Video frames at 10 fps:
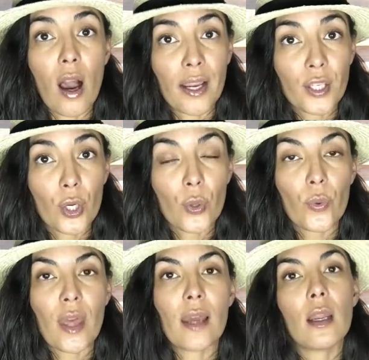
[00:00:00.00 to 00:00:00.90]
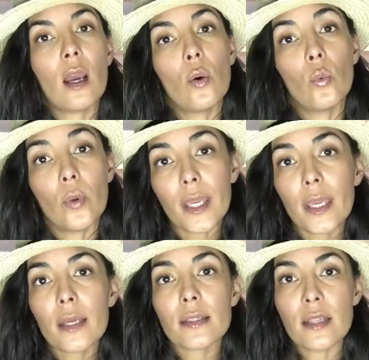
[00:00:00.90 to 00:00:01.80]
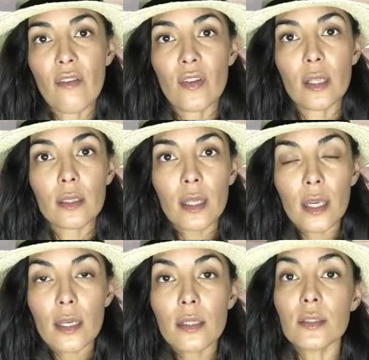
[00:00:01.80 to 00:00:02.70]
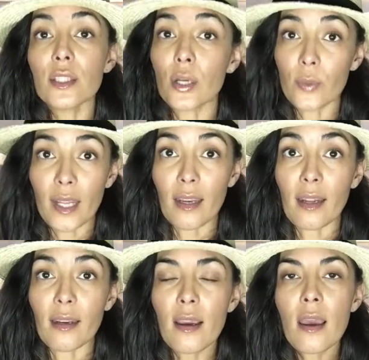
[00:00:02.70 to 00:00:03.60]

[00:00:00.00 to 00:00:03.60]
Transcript: I know that we definitely donated.